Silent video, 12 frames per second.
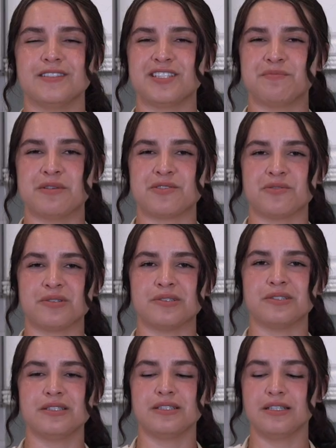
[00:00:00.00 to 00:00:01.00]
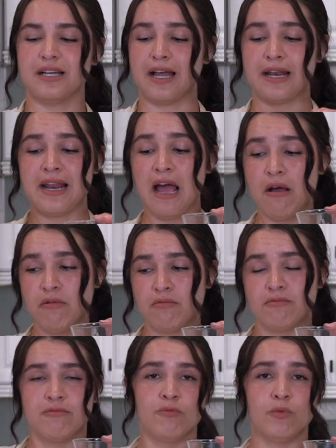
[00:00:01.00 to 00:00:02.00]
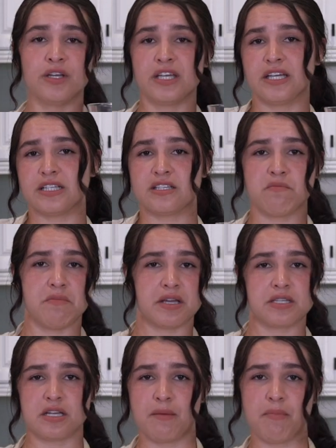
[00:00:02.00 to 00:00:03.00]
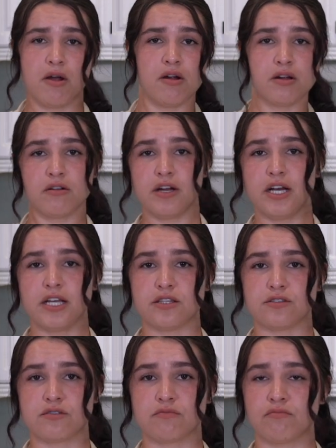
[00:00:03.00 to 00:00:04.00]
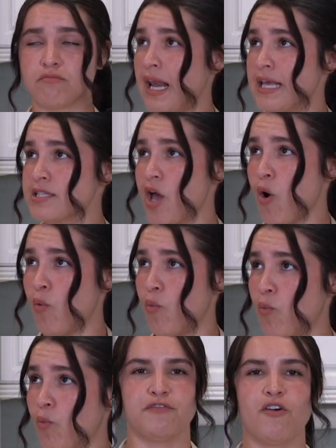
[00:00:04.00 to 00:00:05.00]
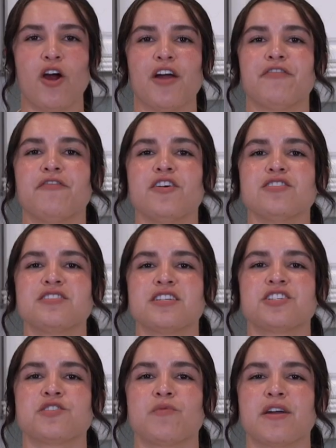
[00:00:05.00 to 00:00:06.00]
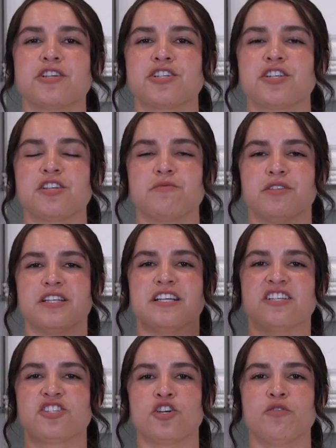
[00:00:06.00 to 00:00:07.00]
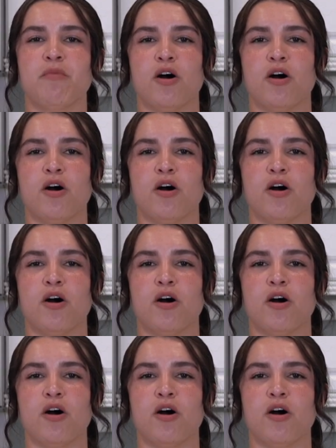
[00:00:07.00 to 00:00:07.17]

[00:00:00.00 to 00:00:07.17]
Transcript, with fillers: Smells so good. And now we can get to mixing up our ingredients. Let's go. For our first situation, you will need 2